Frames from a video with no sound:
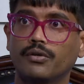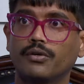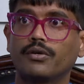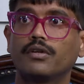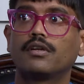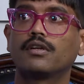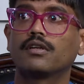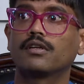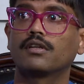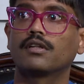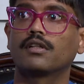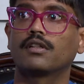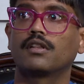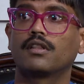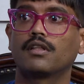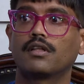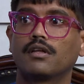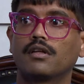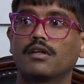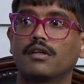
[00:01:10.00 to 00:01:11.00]
good,
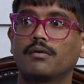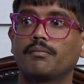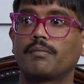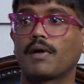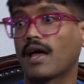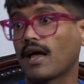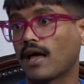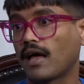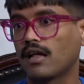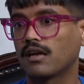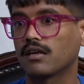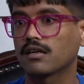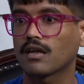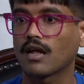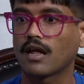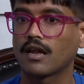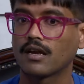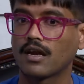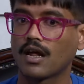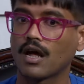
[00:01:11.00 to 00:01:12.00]
the bad,
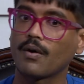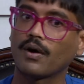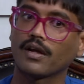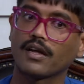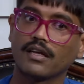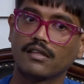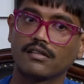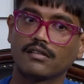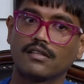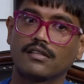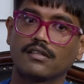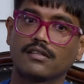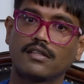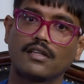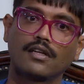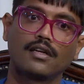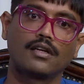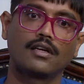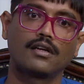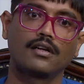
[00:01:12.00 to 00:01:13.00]
and now I guess it's
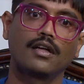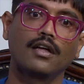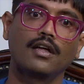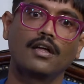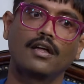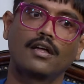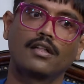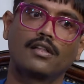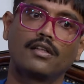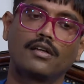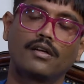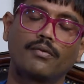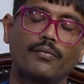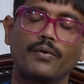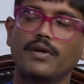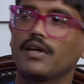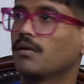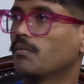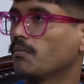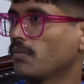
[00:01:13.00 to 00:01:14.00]
the
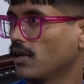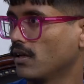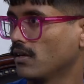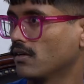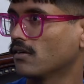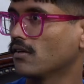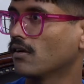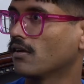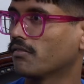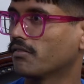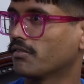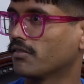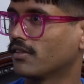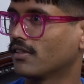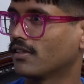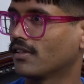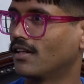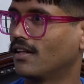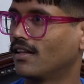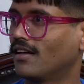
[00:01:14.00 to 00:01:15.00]
weird bit of
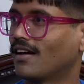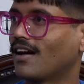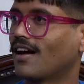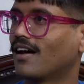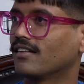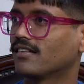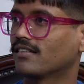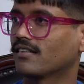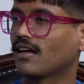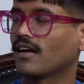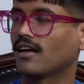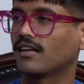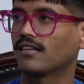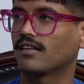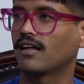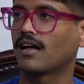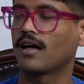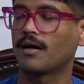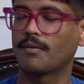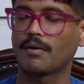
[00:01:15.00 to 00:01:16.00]

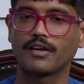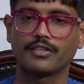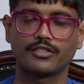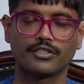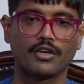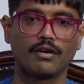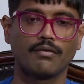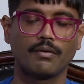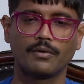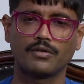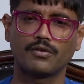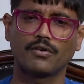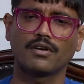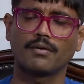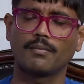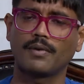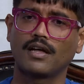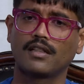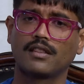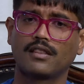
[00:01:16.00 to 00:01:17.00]
our show where we talk
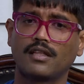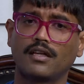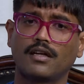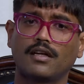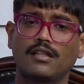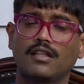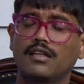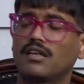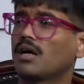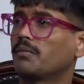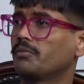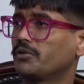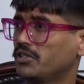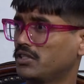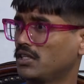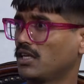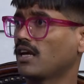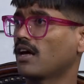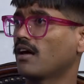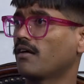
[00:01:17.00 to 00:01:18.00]
about the
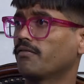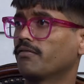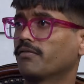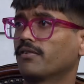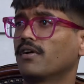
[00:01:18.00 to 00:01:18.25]
WTF.